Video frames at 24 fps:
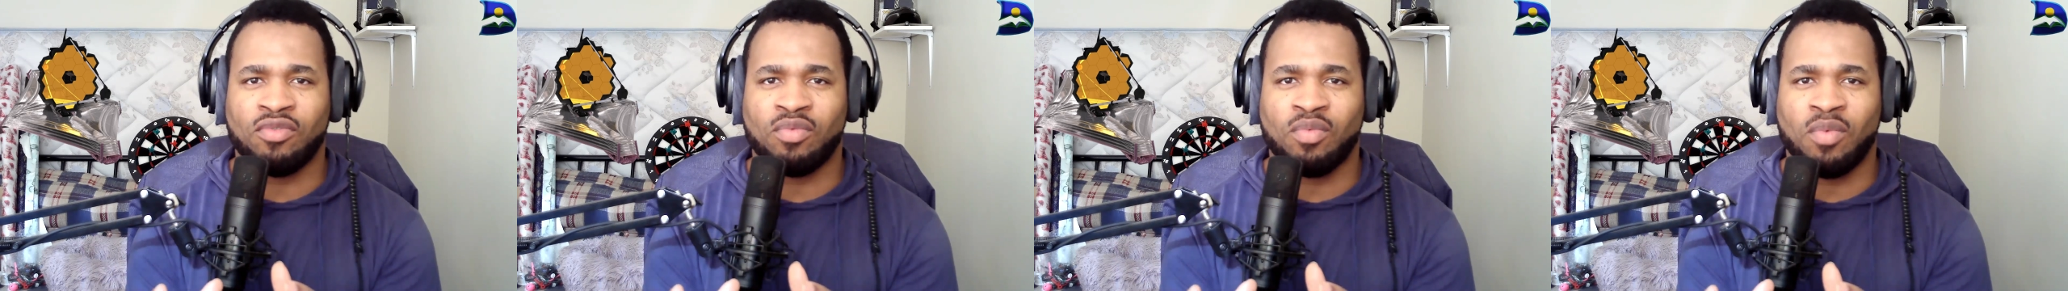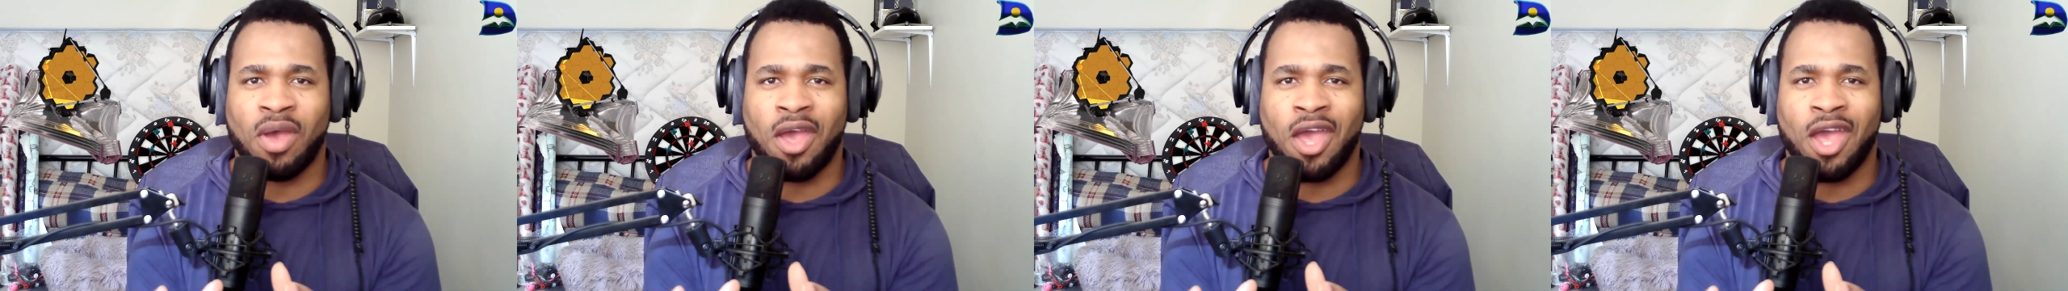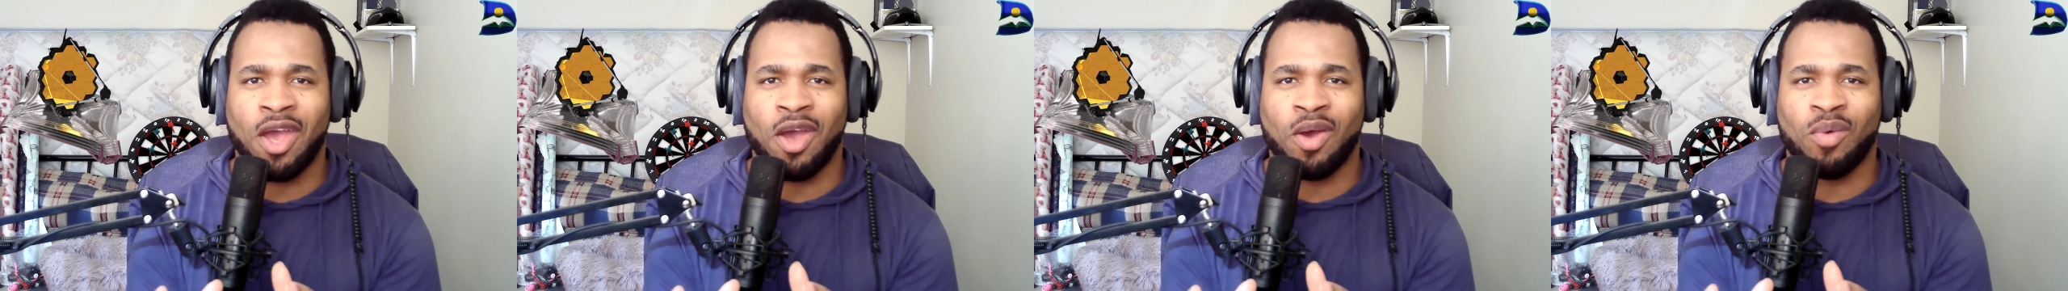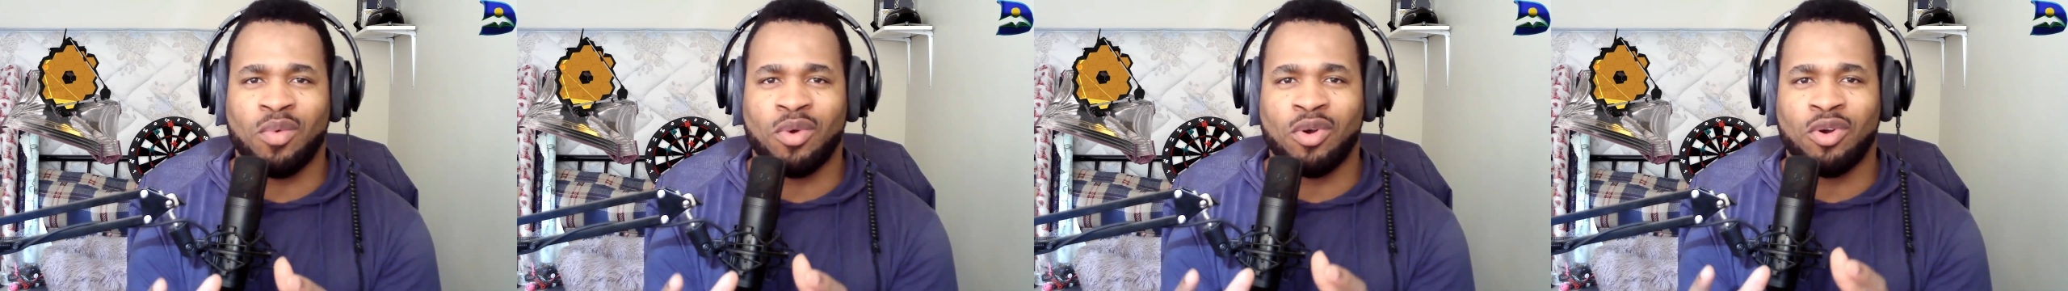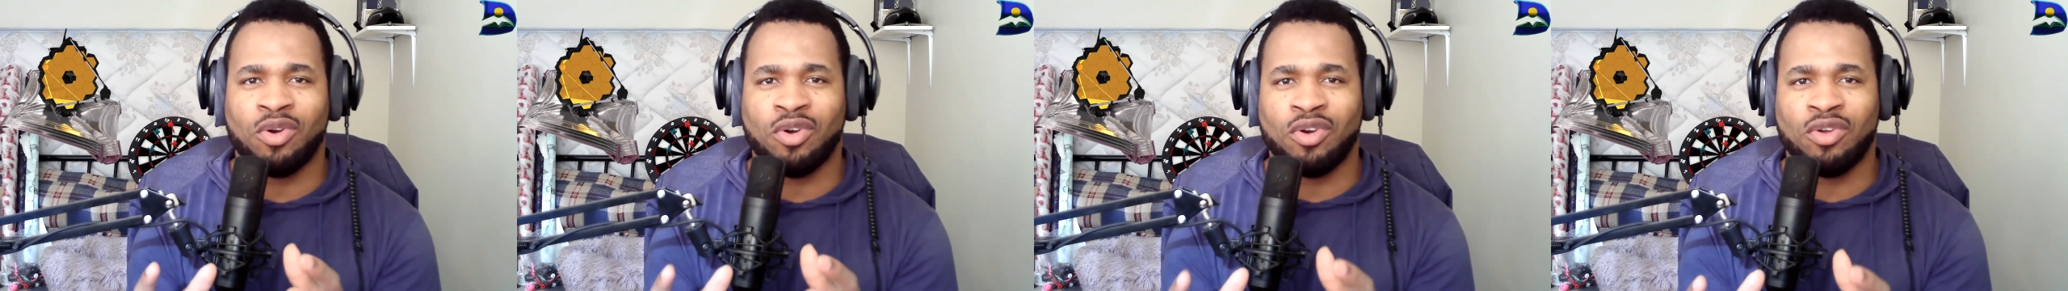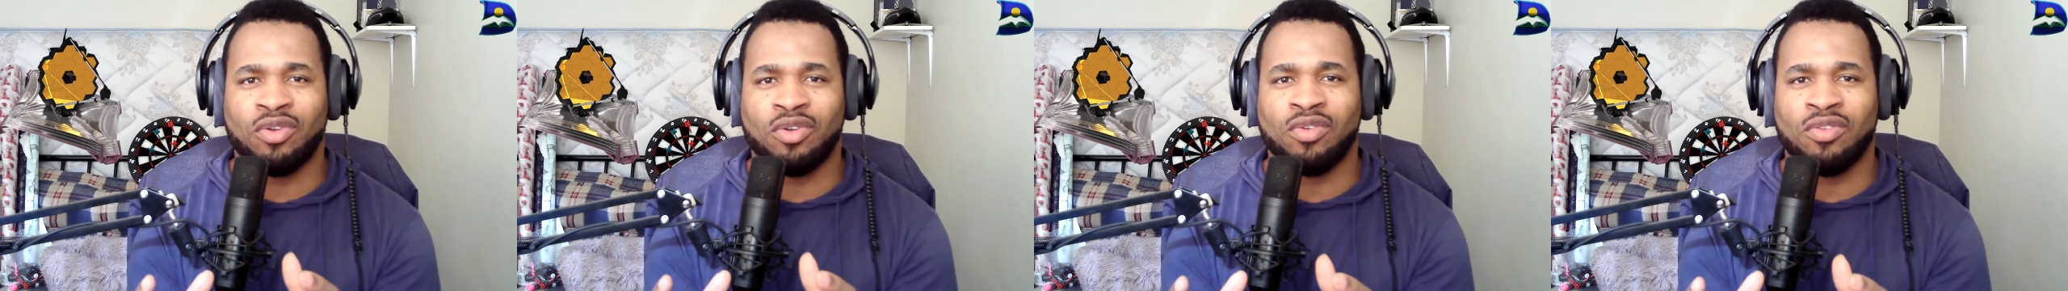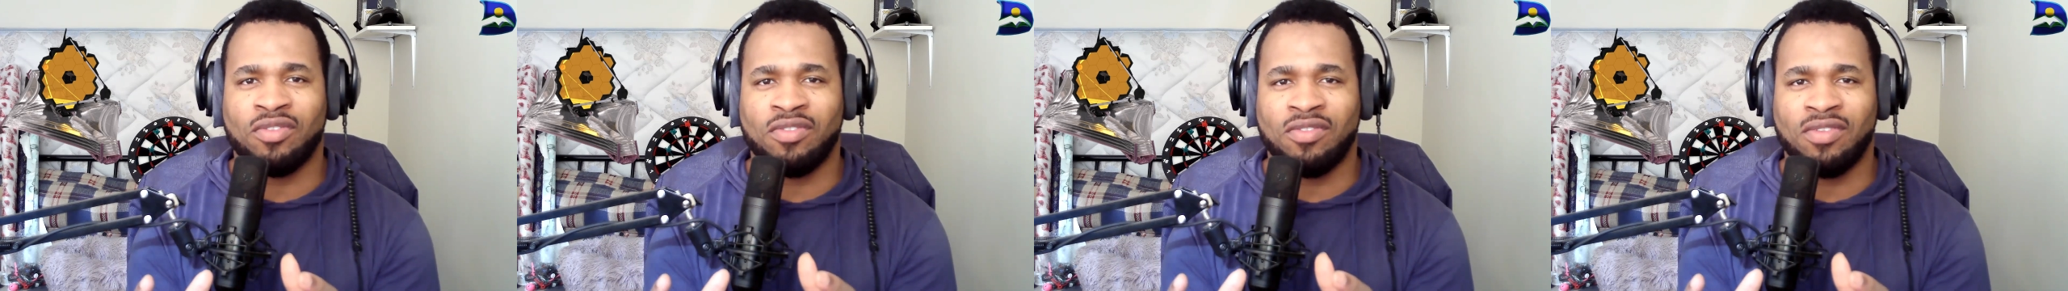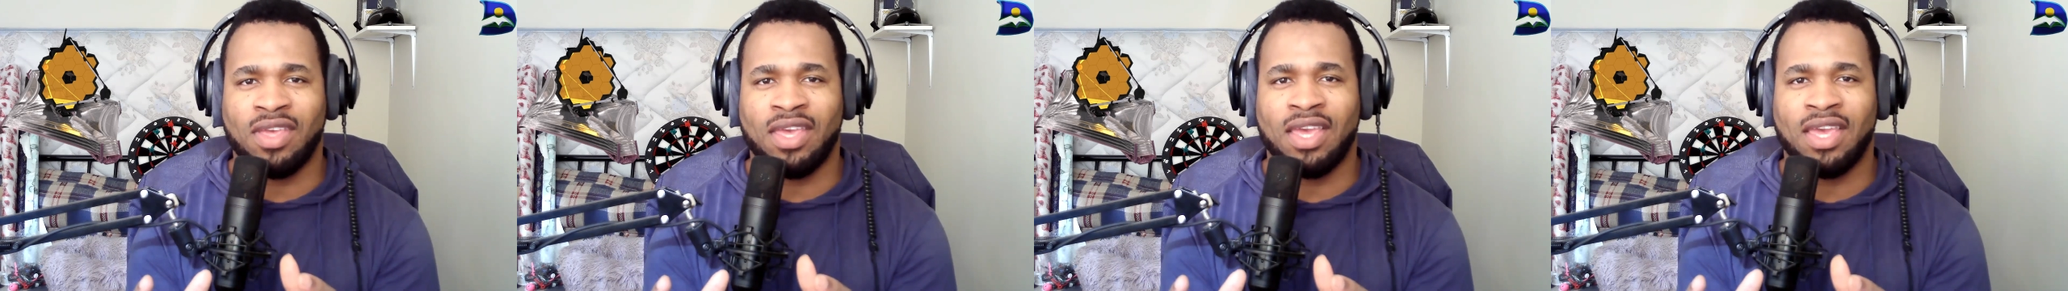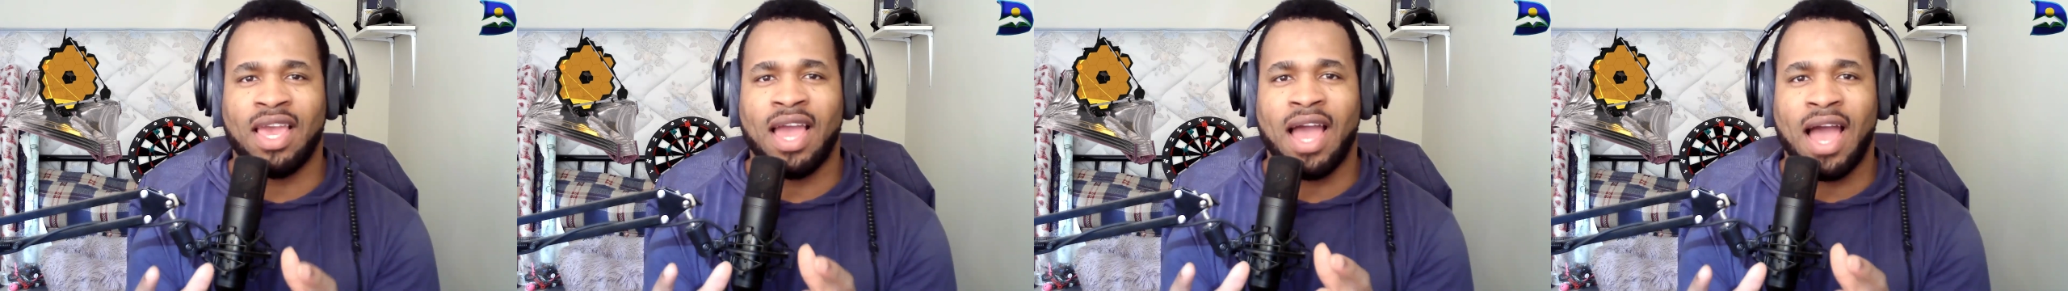where we're going to
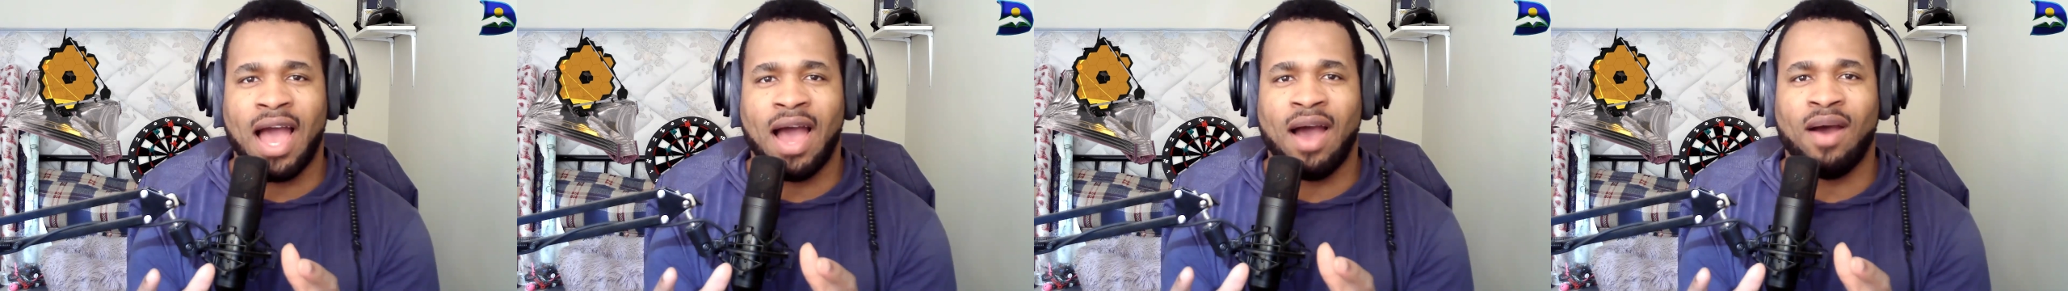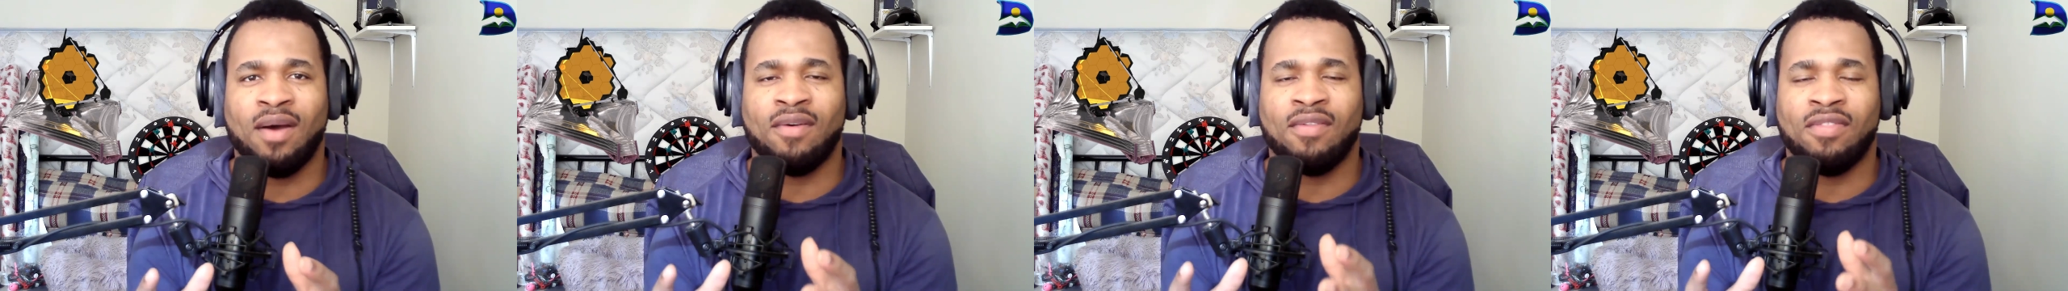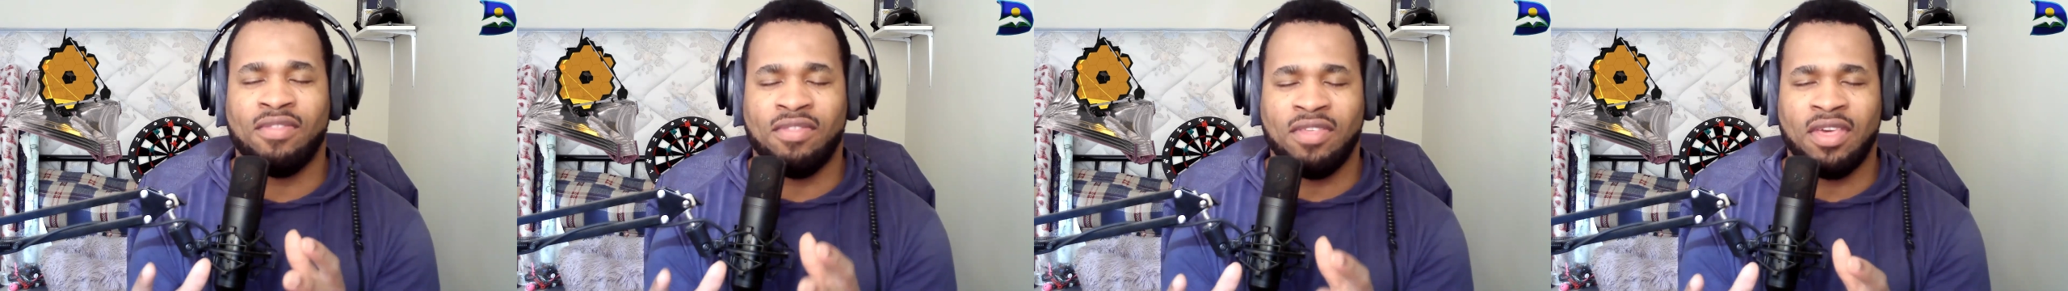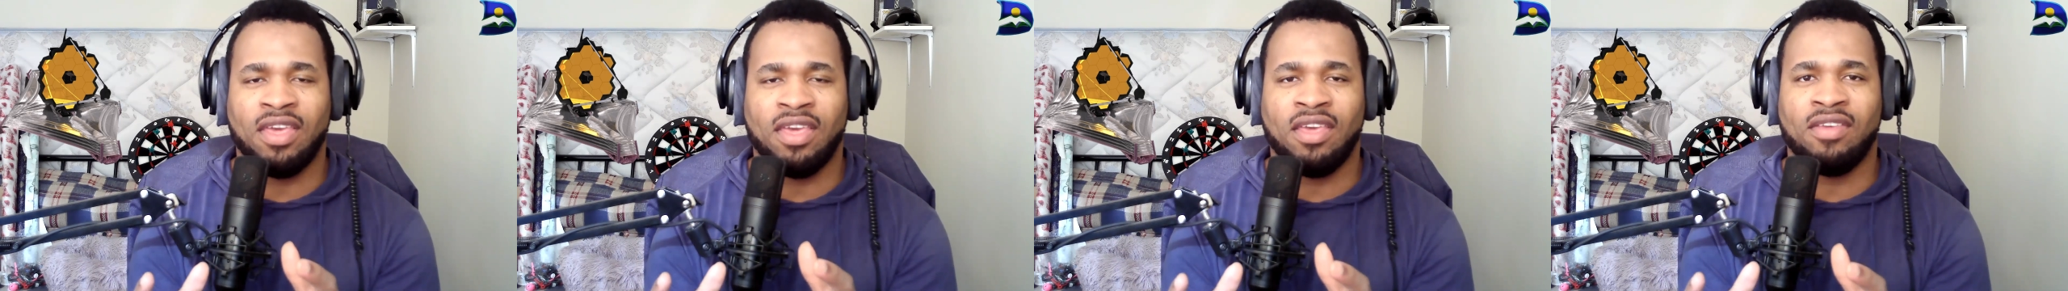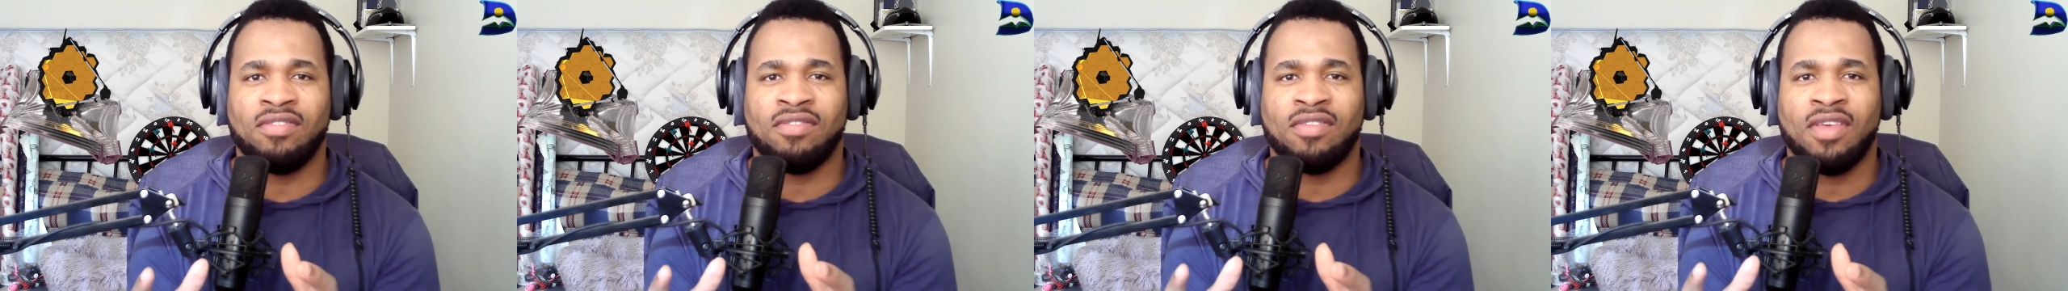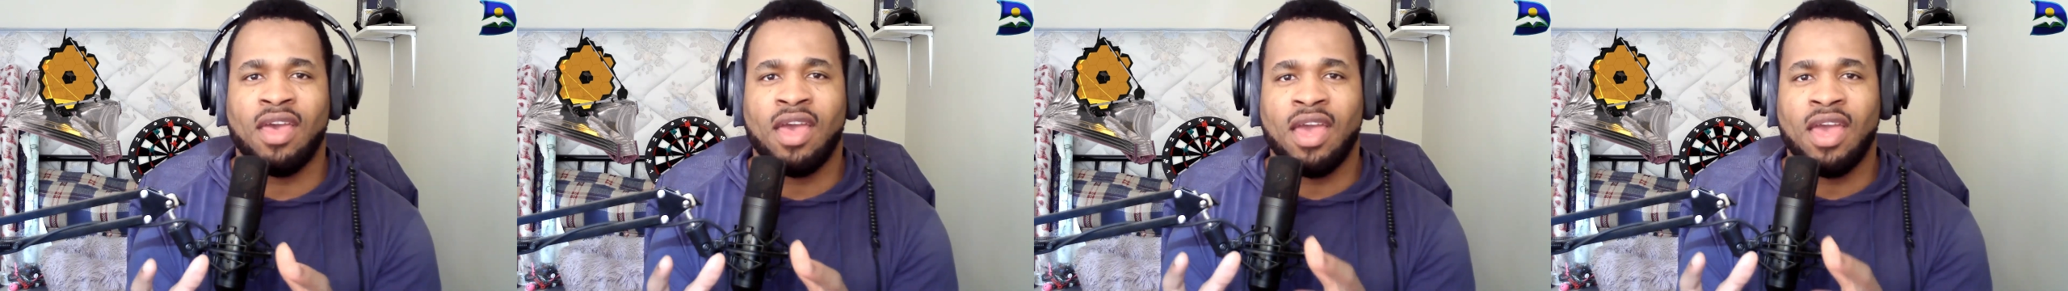see how these